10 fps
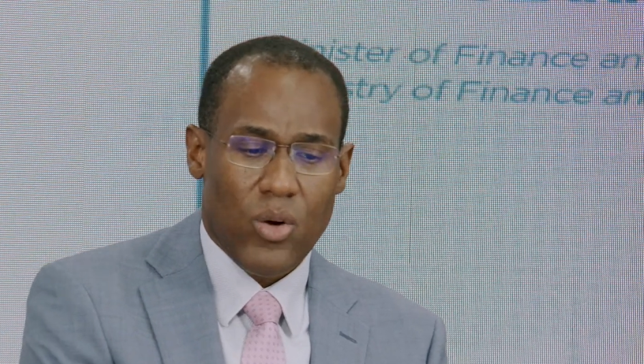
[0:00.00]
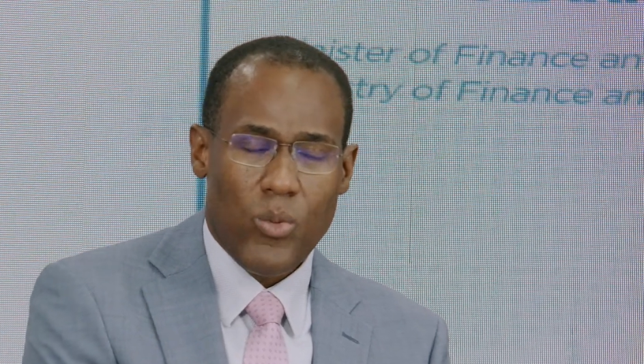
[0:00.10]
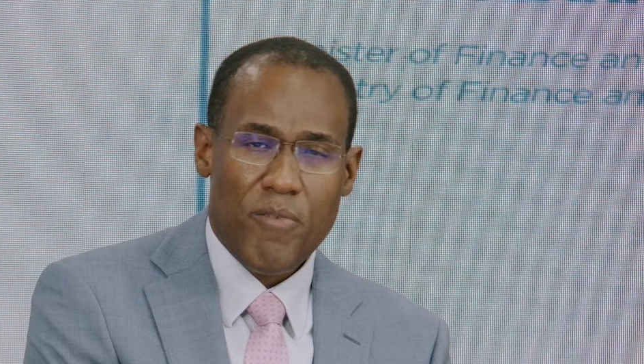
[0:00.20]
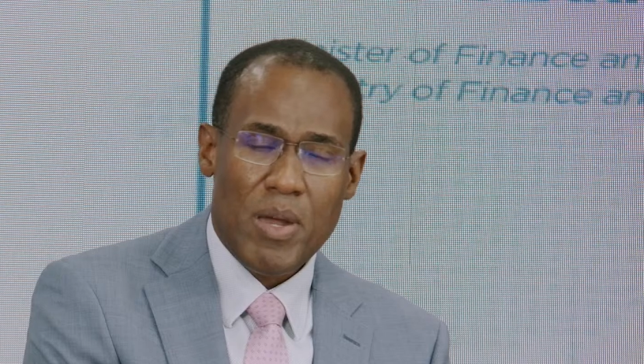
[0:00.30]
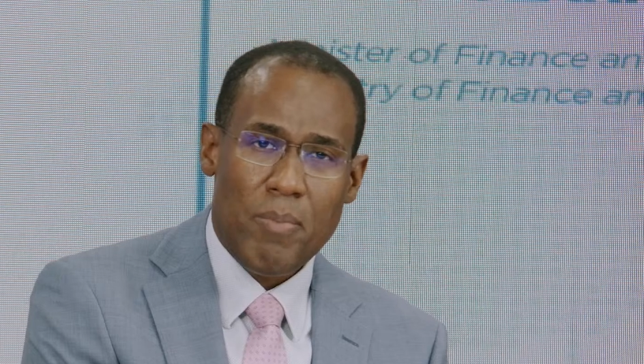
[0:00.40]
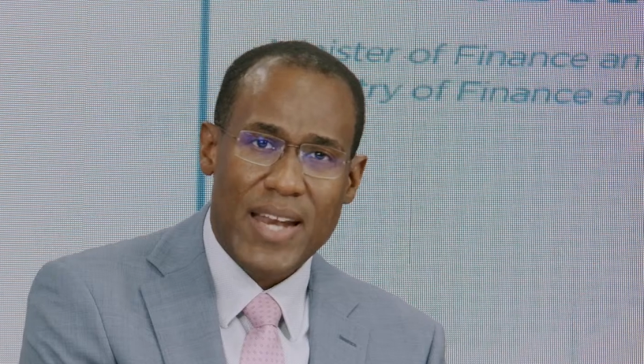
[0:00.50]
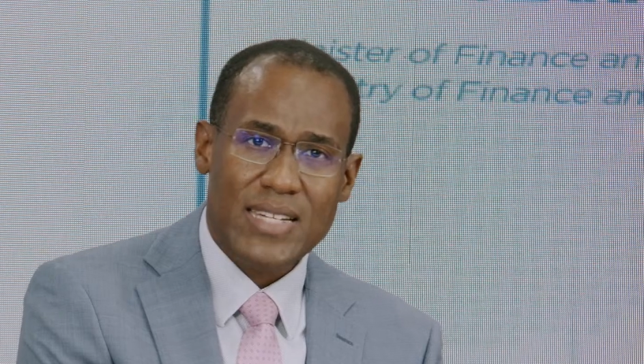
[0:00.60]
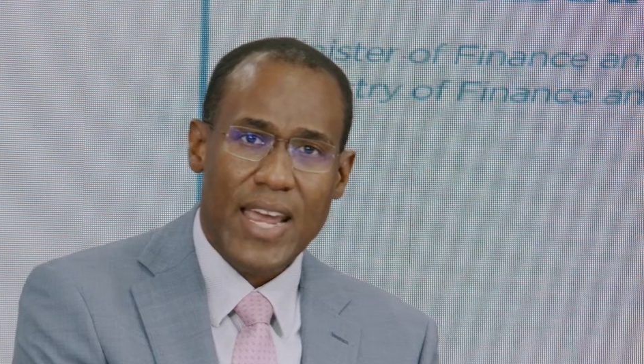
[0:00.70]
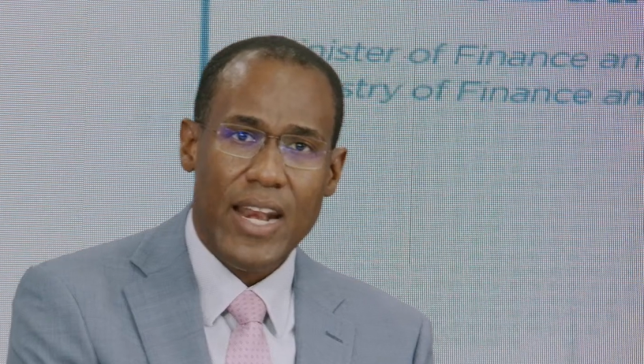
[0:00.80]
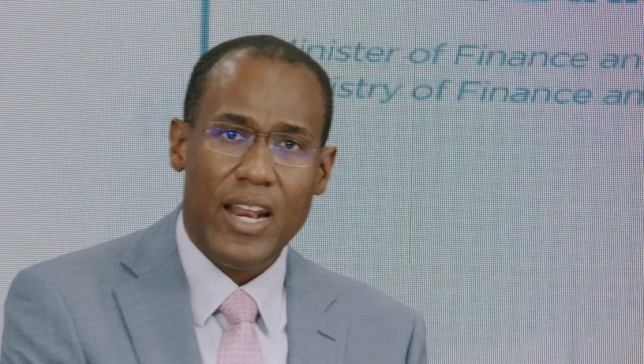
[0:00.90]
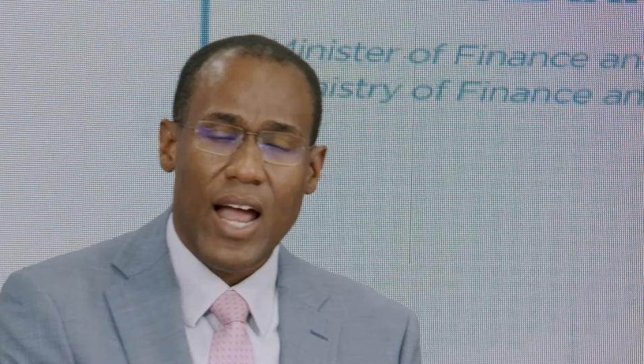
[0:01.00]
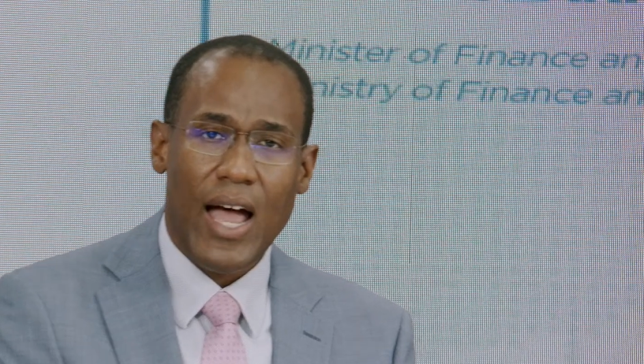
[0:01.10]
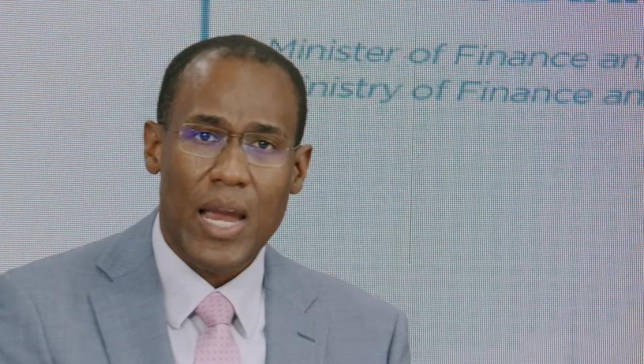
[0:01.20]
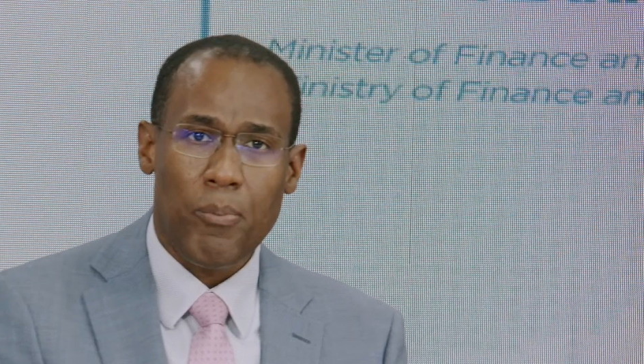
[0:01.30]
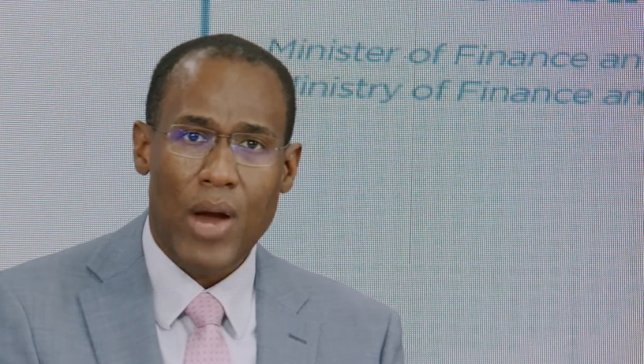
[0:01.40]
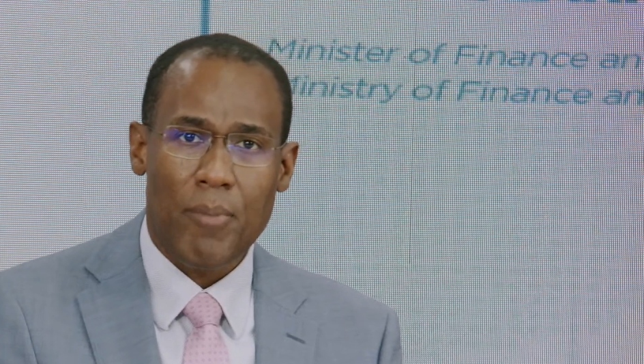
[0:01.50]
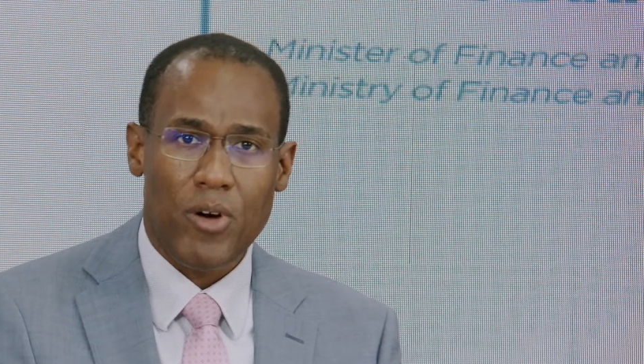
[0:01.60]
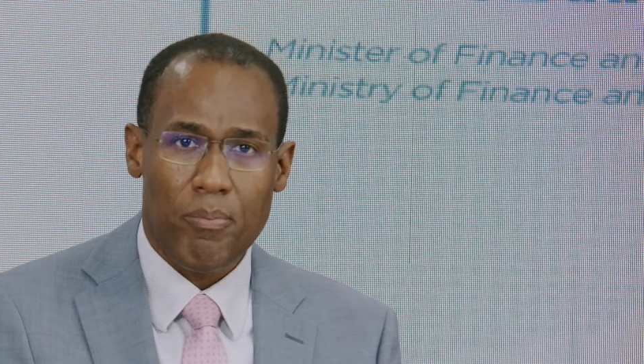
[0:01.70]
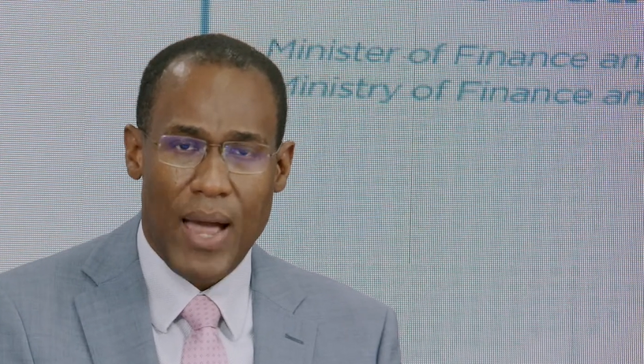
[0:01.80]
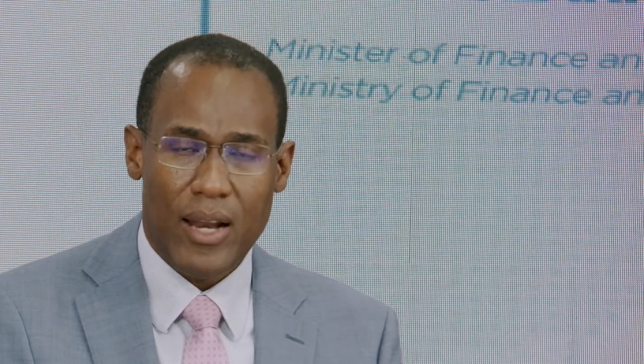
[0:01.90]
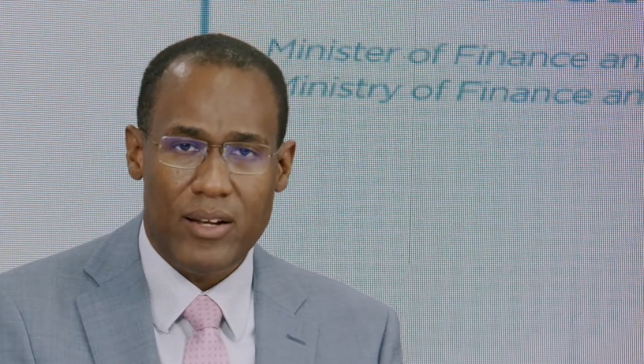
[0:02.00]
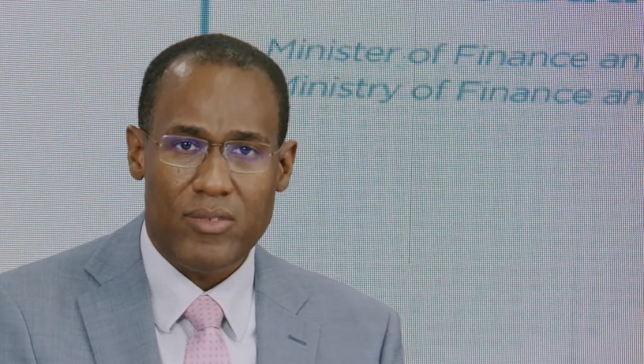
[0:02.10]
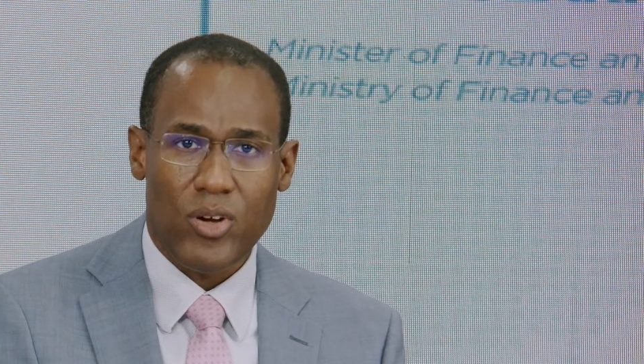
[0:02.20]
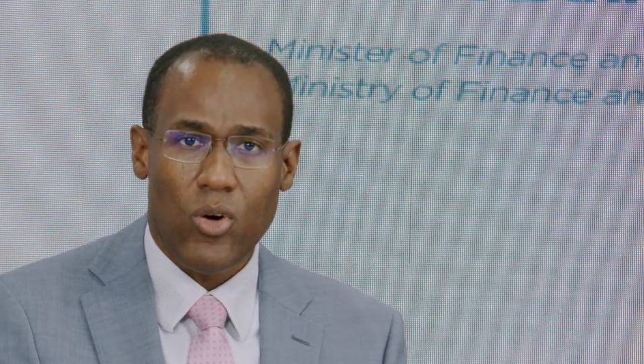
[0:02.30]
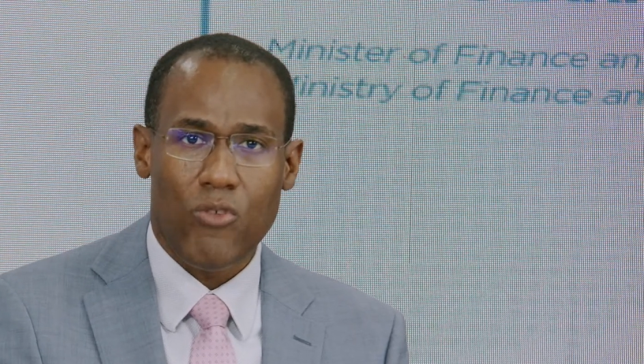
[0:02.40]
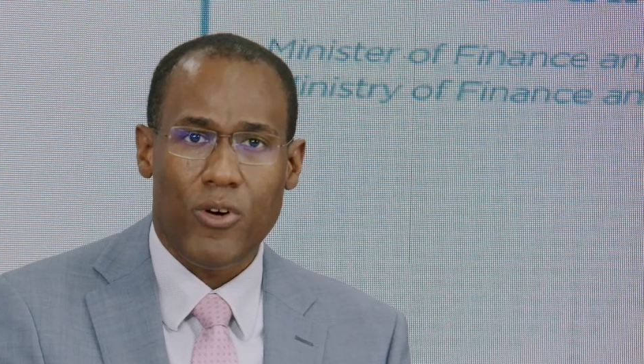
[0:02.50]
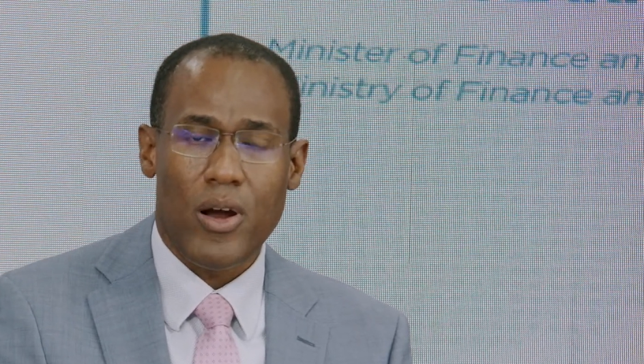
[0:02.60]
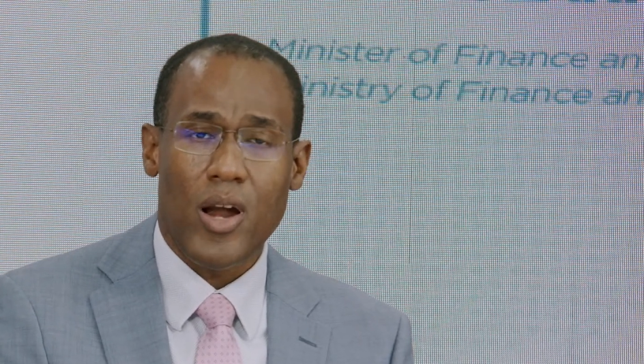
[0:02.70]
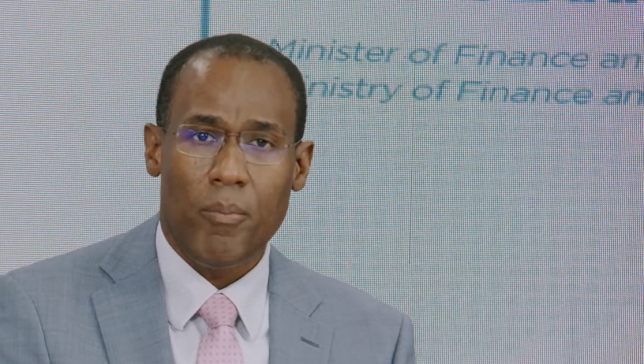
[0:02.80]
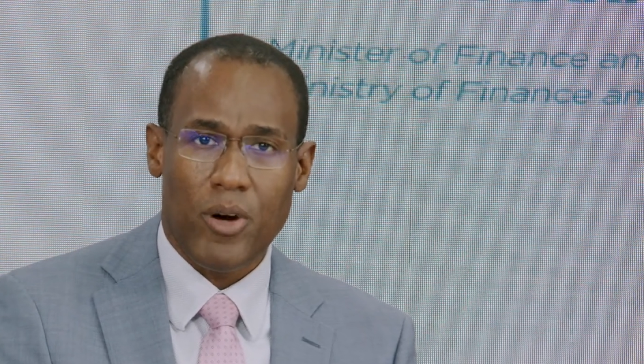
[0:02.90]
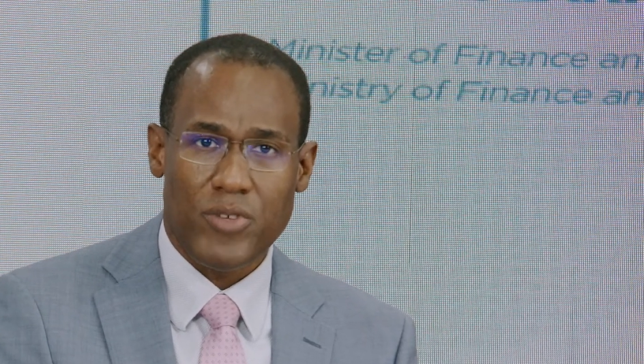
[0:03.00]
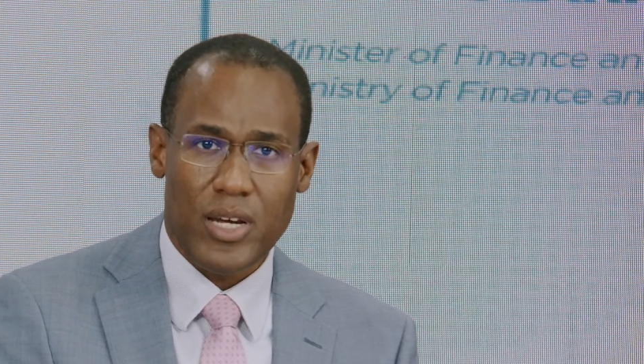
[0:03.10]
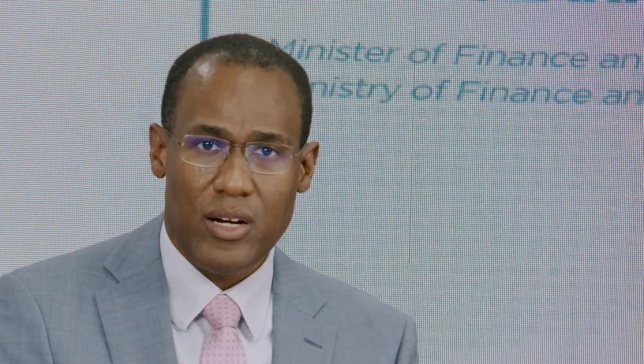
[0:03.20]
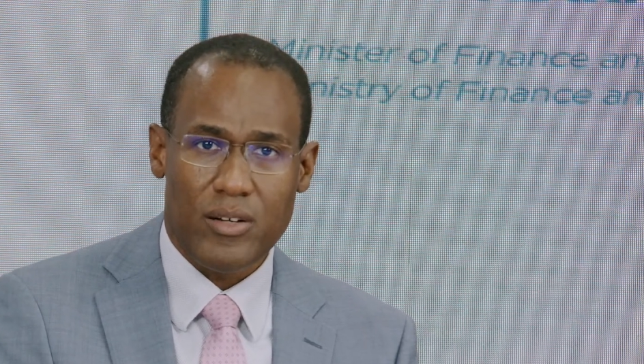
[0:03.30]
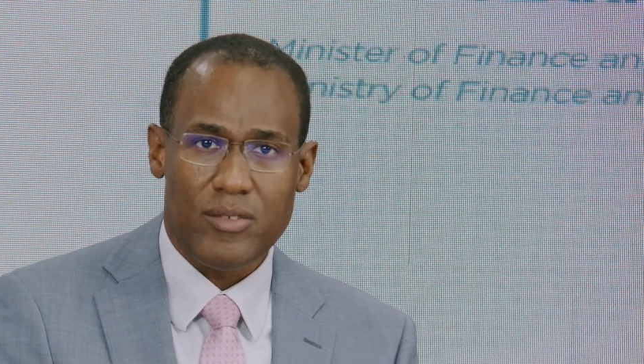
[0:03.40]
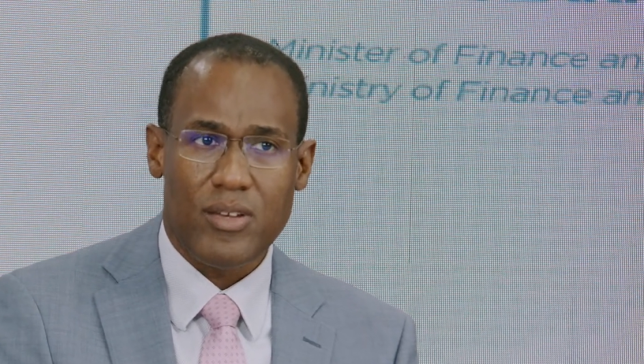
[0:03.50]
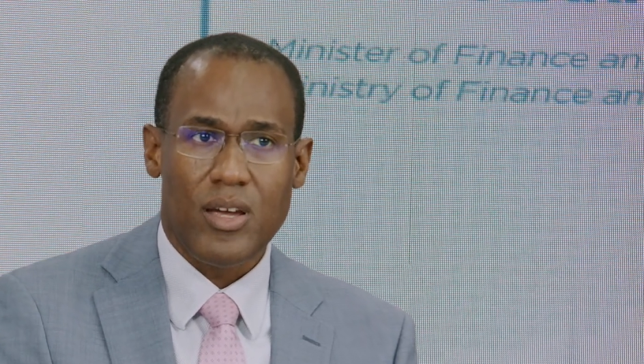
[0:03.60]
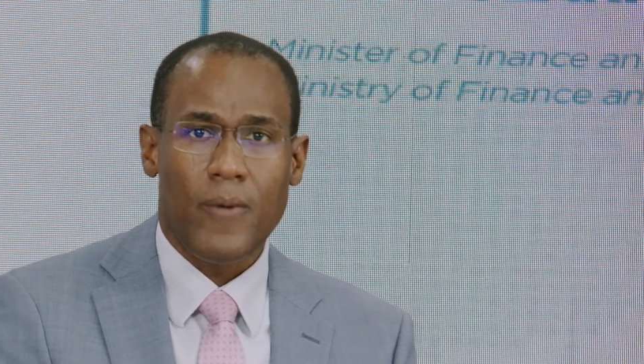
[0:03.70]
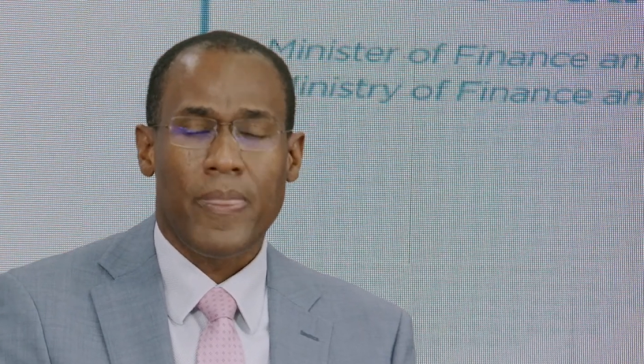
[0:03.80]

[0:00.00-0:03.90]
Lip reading: we've been maintaining a high primary balance over a number of years.